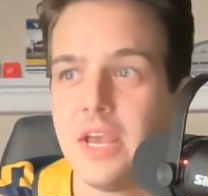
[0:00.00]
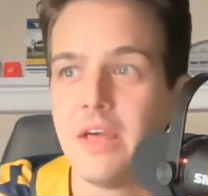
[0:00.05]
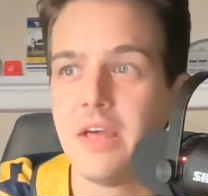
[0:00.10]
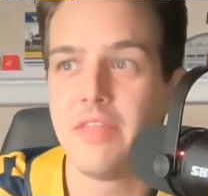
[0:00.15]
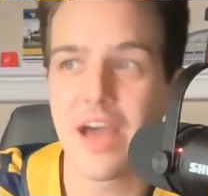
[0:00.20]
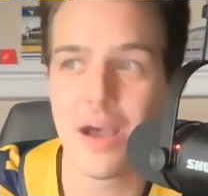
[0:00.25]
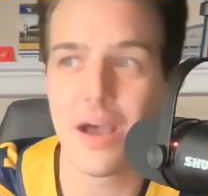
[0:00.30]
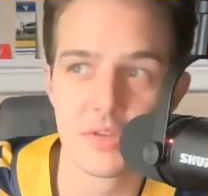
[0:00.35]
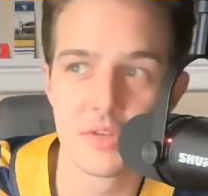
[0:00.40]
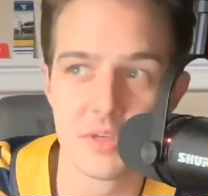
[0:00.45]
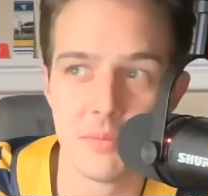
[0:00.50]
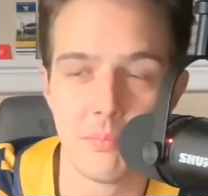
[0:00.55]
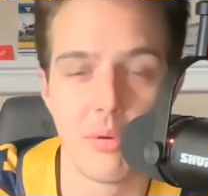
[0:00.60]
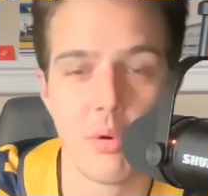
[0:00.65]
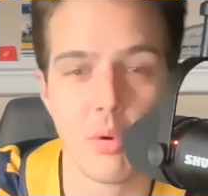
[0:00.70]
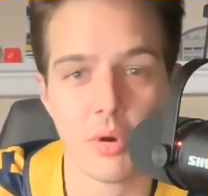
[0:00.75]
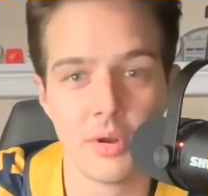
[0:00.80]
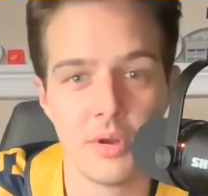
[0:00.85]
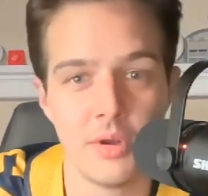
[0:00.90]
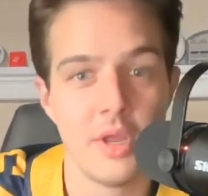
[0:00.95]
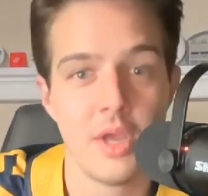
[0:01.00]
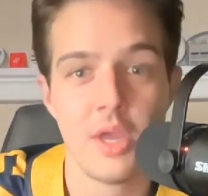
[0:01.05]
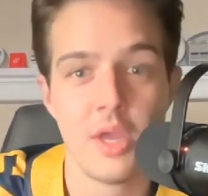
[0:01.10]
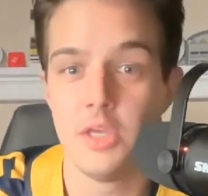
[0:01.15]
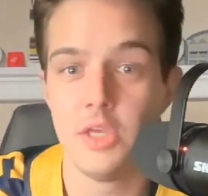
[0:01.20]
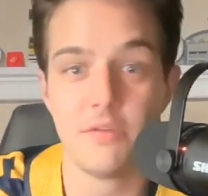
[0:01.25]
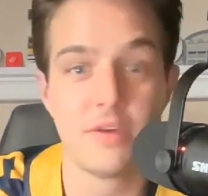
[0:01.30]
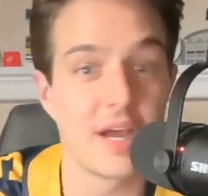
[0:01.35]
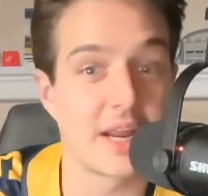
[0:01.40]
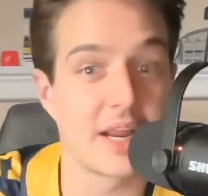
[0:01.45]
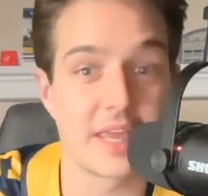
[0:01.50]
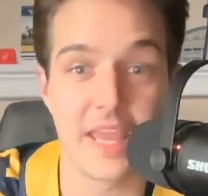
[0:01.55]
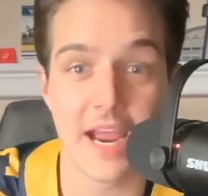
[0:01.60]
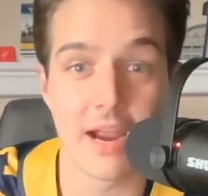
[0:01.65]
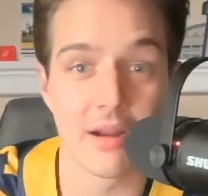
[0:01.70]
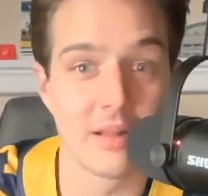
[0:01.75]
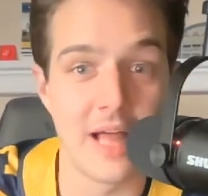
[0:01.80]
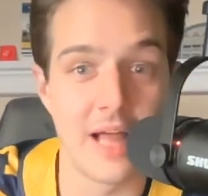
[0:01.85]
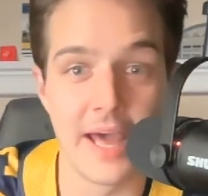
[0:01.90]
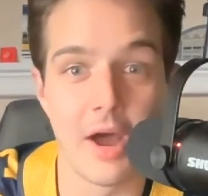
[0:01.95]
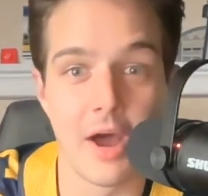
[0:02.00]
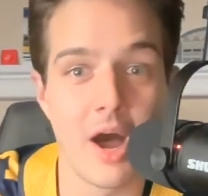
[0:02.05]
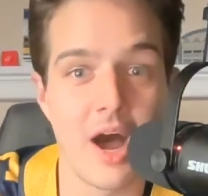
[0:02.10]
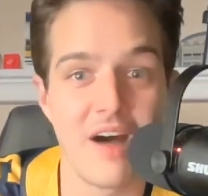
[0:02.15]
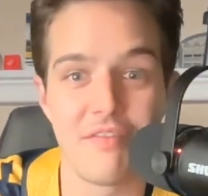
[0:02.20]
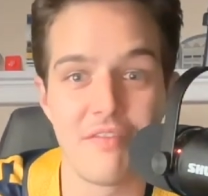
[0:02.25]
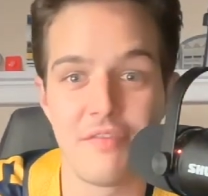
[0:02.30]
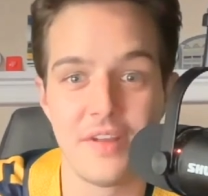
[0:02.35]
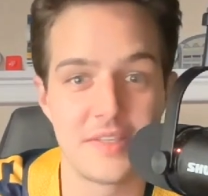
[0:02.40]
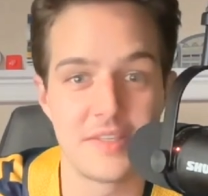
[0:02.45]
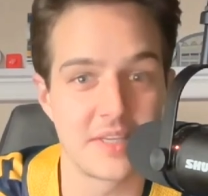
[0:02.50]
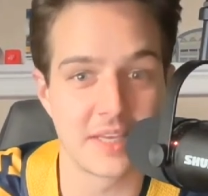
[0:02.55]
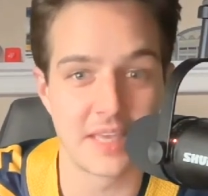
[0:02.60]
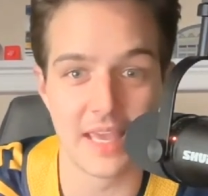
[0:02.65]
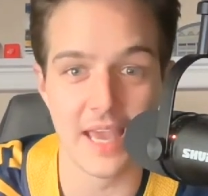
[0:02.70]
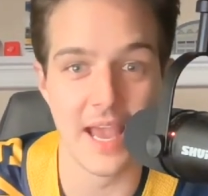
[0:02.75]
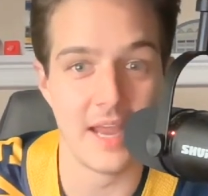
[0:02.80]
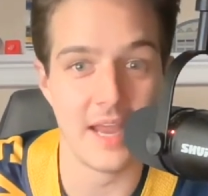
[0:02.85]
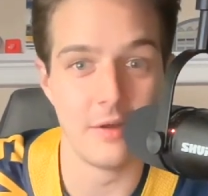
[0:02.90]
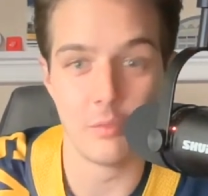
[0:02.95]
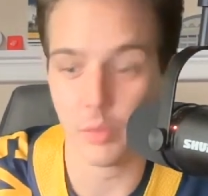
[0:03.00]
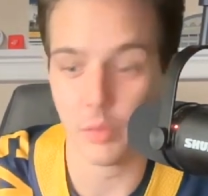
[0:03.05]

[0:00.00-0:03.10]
That was important. You've got a Carolina offense again